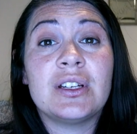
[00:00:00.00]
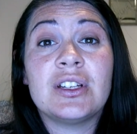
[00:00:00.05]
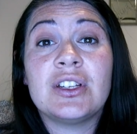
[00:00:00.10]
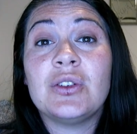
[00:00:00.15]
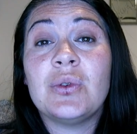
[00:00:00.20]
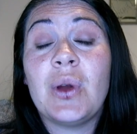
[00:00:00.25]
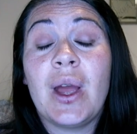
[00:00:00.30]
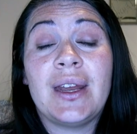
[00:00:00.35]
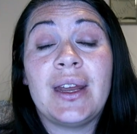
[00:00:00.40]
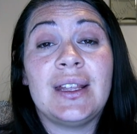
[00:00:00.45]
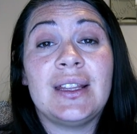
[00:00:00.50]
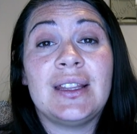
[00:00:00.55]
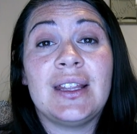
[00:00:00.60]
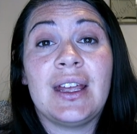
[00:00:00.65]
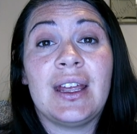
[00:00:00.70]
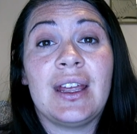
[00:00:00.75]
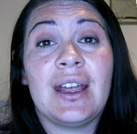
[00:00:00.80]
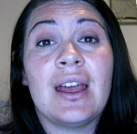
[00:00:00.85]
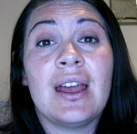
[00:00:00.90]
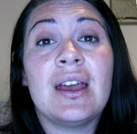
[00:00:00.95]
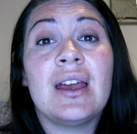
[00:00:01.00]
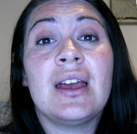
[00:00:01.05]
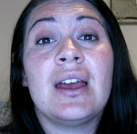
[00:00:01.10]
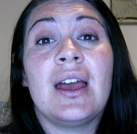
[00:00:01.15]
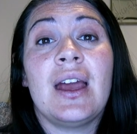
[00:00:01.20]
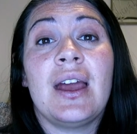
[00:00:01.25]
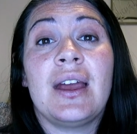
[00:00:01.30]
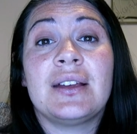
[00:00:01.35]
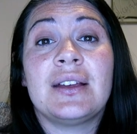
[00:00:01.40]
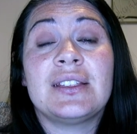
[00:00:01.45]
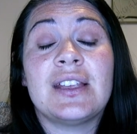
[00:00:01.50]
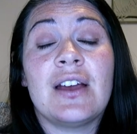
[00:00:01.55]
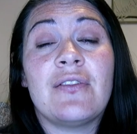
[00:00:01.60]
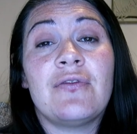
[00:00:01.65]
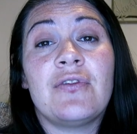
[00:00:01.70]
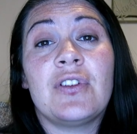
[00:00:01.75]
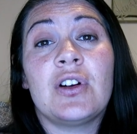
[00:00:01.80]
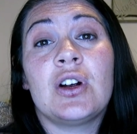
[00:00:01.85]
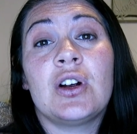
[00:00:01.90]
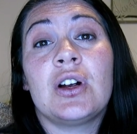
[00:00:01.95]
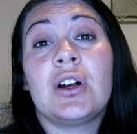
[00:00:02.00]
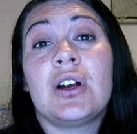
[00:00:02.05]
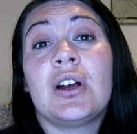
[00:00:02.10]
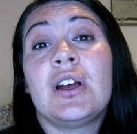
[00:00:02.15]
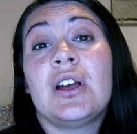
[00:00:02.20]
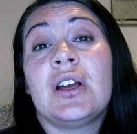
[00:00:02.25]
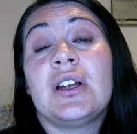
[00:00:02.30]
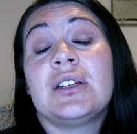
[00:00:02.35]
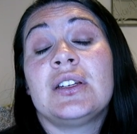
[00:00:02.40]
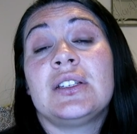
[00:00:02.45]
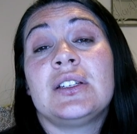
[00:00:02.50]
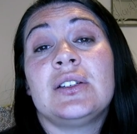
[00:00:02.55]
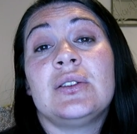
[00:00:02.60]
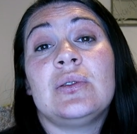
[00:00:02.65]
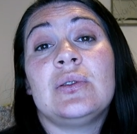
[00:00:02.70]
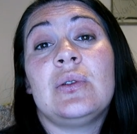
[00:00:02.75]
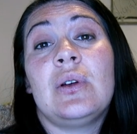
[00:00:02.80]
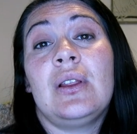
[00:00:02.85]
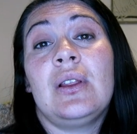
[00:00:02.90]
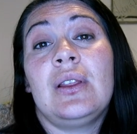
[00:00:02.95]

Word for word: to do anything except for to